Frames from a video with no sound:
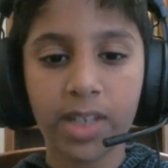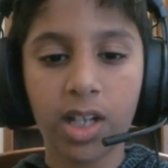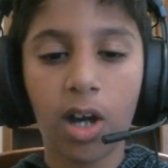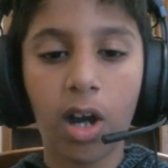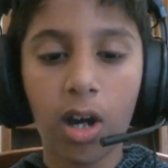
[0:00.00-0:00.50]

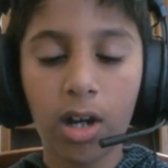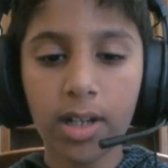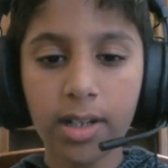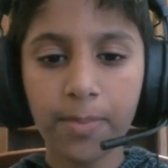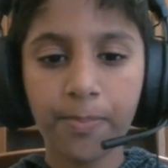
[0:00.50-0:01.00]

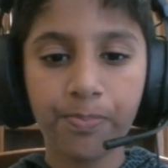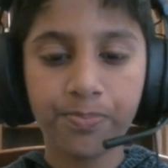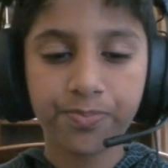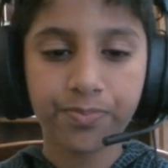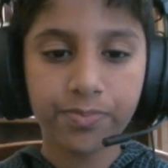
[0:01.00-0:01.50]
car,
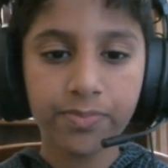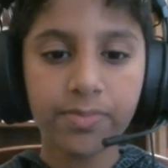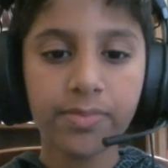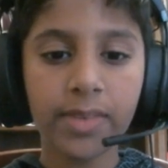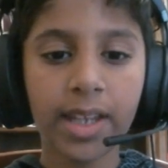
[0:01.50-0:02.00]

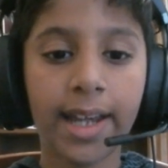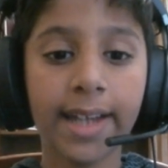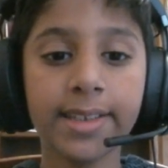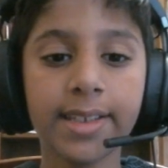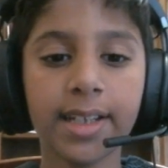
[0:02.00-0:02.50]

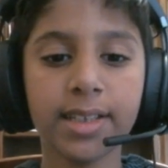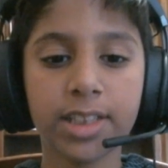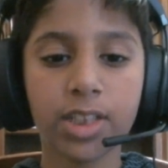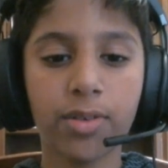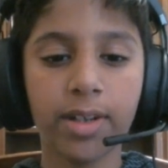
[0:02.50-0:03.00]
and then
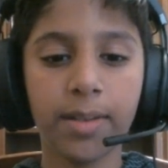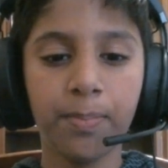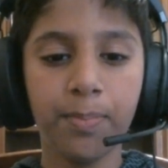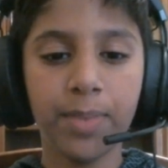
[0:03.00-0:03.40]
string